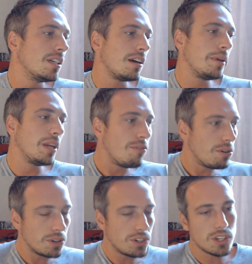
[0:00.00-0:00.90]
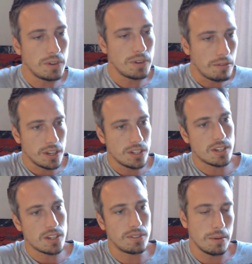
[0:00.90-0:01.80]
I mean, if it was just reruns
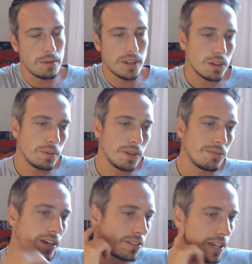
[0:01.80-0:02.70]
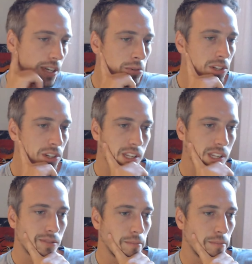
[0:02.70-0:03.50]
of WSOP final tables and stuff,